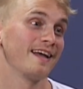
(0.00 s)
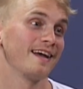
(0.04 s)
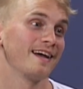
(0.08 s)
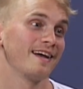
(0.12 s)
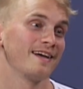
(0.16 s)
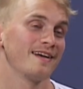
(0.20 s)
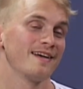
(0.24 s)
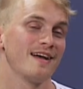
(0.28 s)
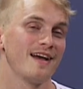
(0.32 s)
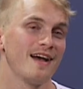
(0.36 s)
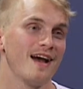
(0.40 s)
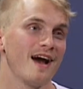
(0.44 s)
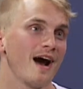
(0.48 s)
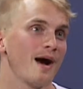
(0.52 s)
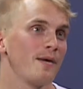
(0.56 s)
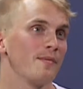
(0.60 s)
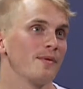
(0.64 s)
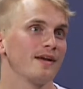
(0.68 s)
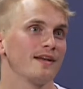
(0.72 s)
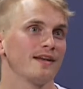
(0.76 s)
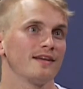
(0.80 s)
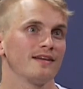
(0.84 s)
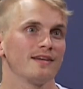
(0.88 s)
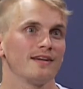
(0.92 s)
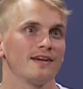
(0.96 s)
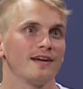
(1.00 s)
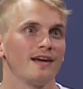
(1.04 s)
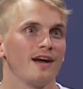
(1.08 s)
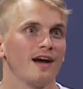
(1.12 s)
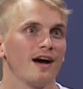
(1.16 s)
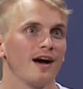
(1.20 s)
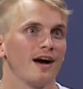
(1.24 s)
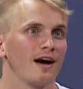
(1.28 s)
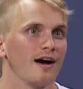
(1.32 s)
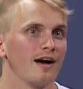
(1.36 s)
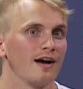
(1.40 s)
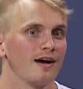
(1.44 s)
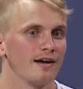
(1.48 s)
yeah. I mean,
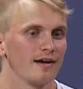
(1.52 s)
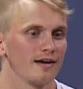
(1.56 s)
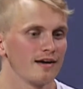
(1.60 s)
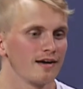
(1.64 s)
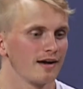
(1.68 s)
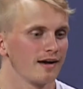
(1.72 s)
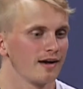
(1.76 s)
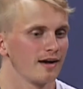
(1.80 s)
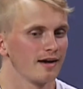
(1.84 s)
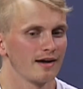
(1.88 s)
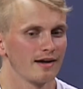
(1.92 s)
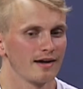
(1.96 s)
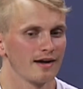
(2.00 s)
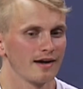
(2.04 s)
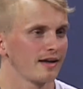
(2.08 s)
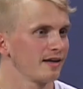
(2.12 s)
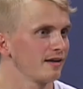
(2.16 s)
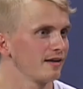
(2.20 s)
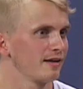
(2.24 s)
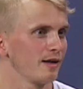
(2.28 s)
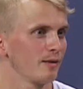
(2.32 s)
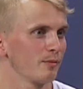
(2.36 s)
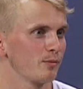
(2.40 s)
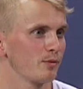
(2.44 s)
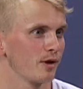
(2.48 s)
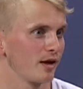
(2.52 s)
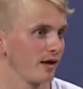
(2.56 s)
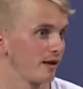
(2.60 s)
I can help you.